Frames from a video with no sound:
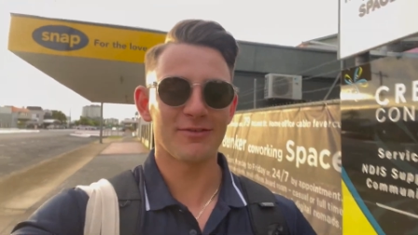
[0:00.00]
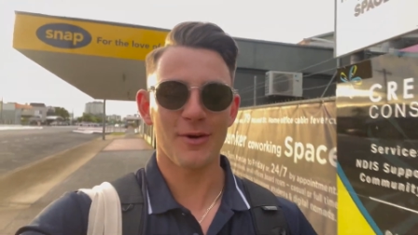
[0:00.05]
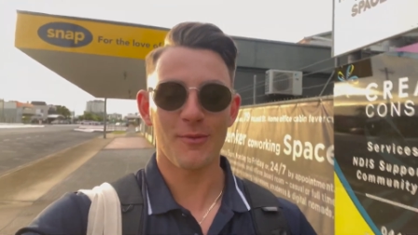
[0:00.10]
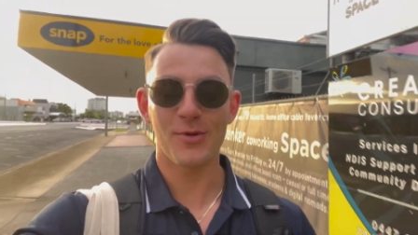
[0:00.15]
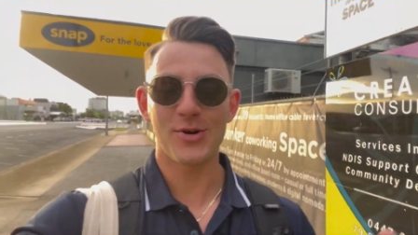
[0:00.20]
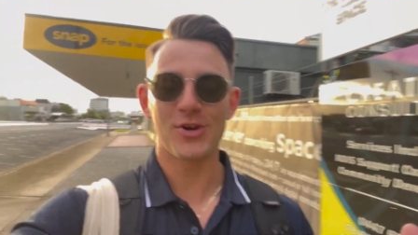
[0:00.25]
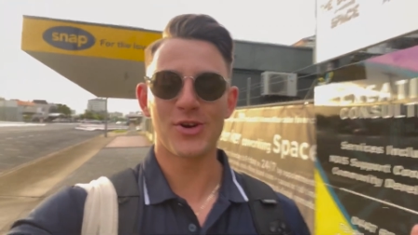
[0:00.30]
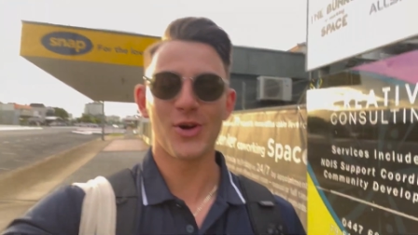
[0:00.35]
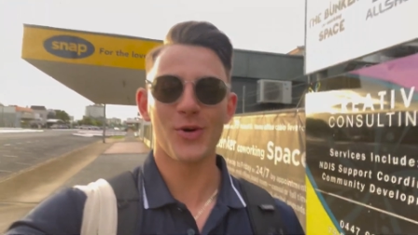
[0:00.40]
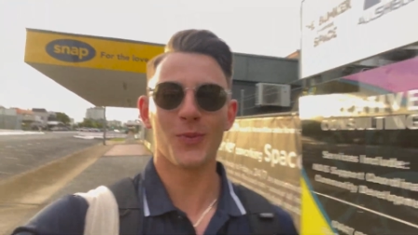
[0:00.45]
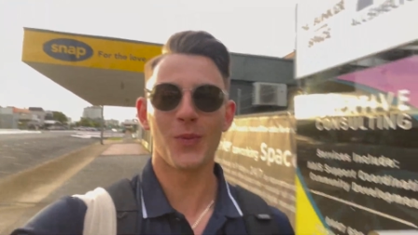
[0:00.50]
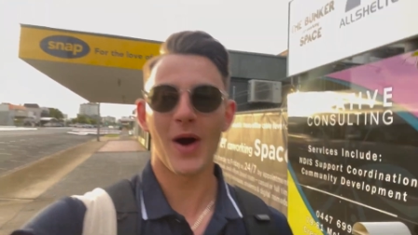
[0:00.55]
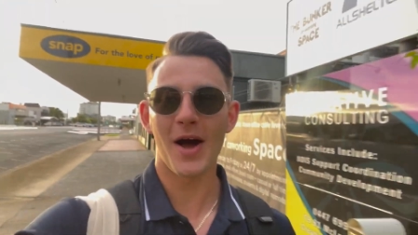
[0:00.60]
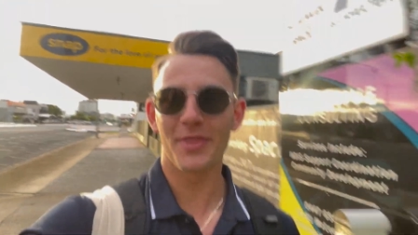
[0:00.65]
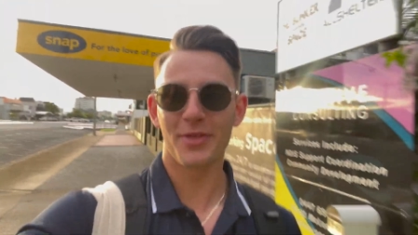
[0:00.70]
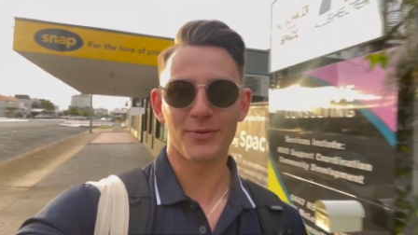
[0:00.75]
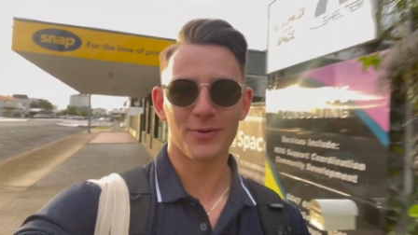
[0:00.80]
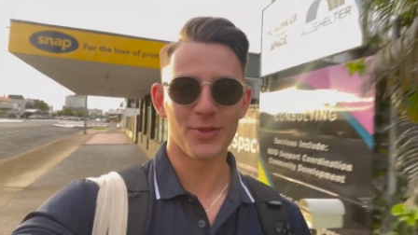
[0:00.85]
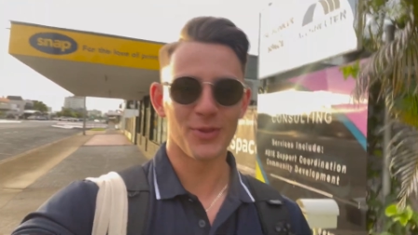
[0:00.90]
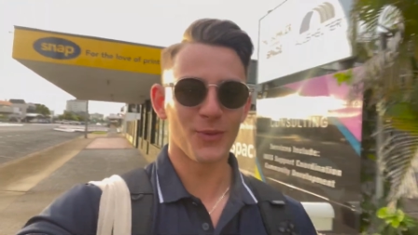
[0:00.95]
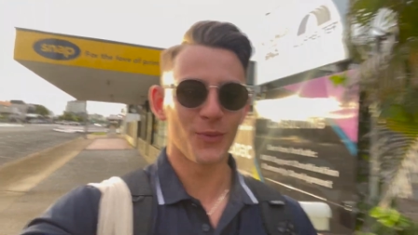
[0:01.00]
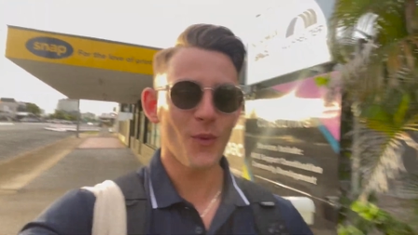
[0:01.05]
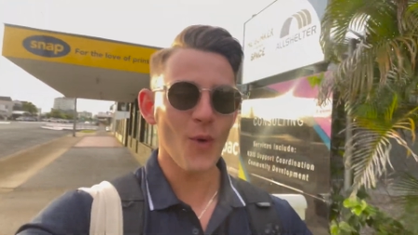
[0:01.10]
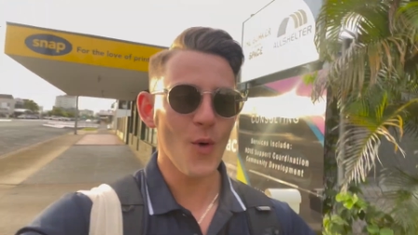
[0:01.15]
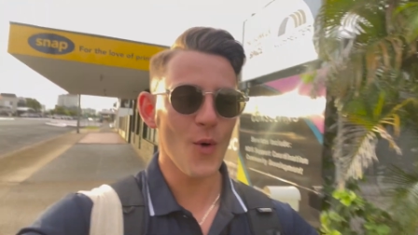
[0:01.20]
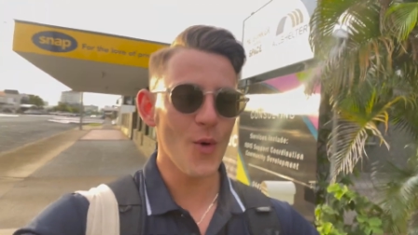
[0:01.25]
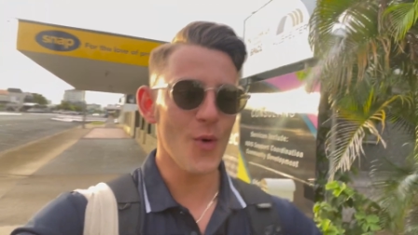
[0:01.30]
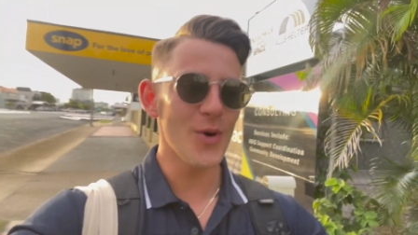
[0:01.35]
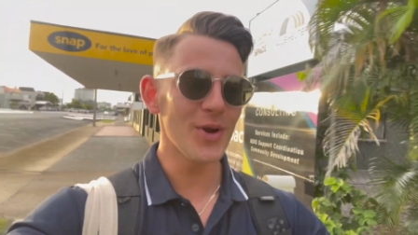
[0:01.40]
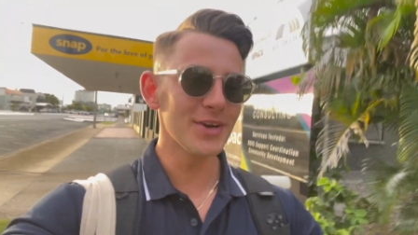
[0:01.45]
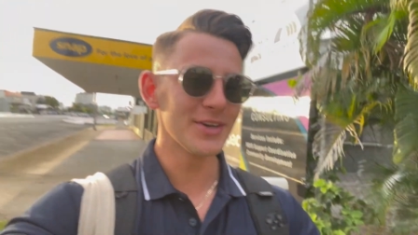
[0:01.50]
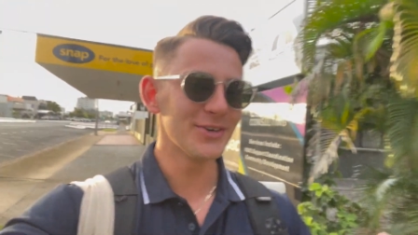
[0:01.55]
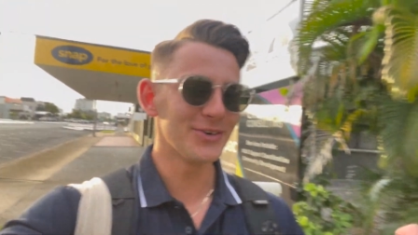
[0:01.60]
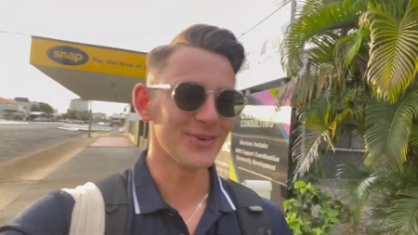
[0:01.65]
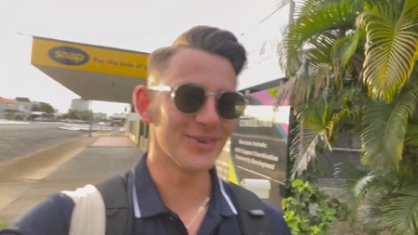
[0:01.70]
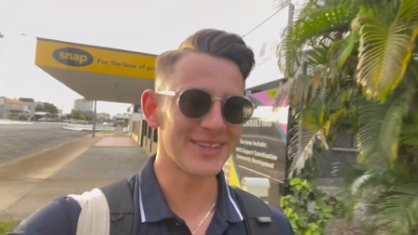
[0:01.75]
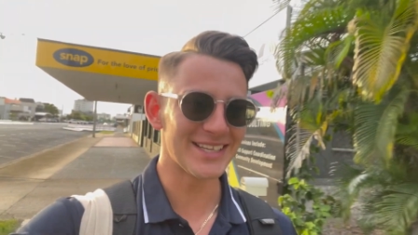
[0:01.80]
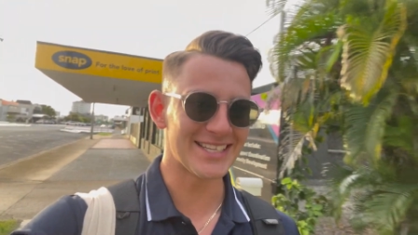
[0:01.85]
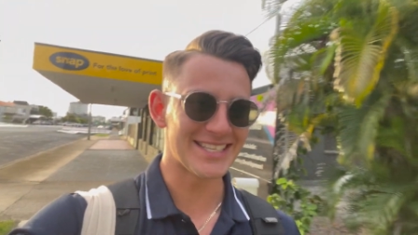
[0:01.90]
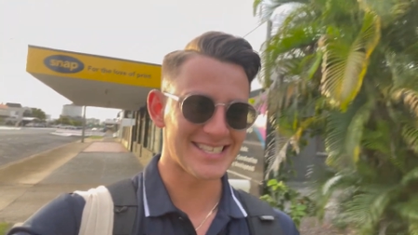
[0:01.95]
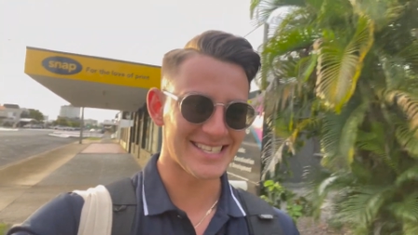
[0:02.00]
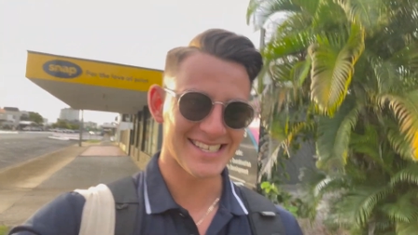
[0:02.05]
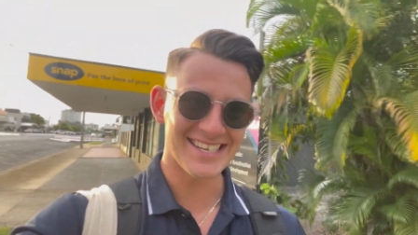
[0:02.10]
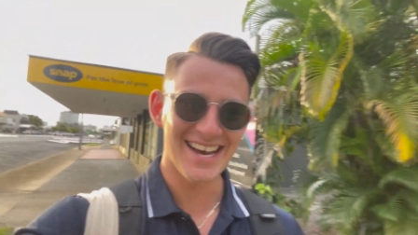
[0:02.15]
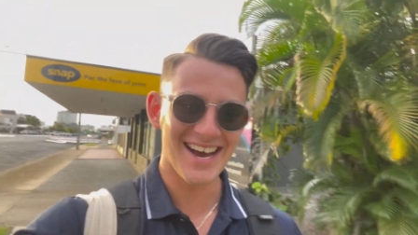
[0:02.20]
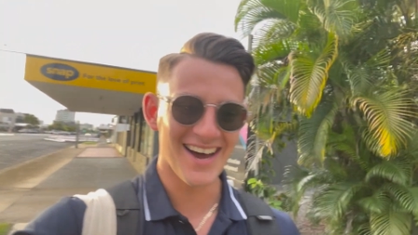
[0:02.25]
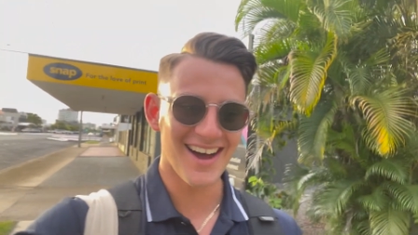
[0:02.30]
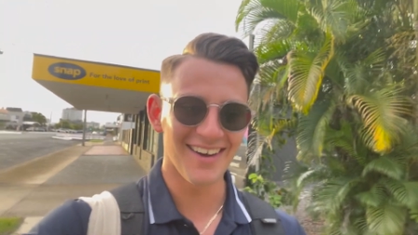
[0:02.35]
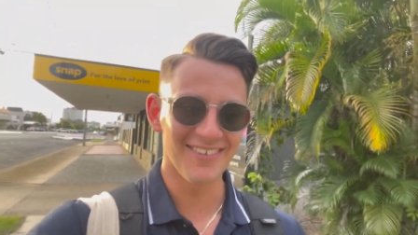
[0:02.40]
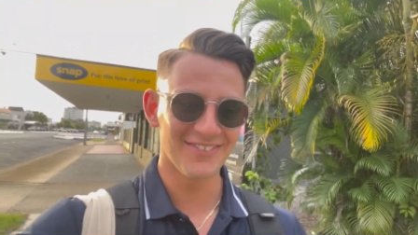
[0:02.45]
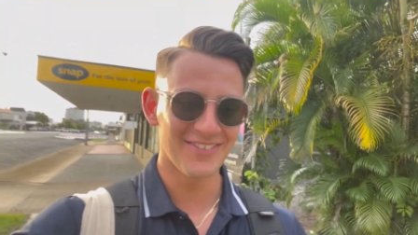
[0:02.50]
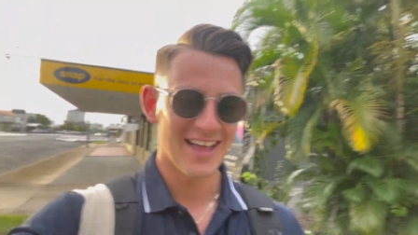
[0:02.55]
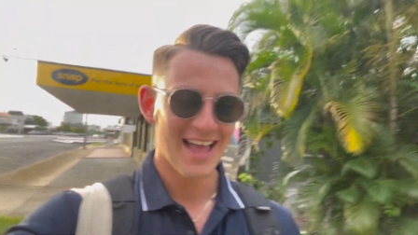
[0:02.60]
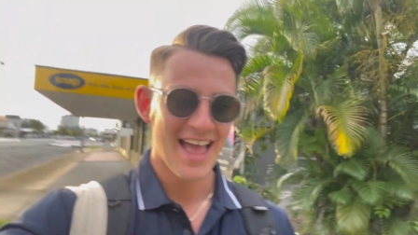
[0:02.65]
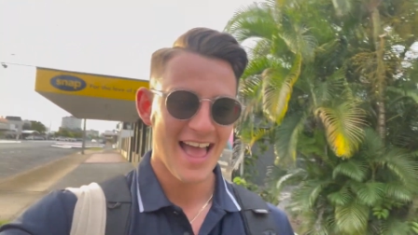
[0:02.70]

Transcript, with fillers: I want to know why they're on the ward and all this stuff.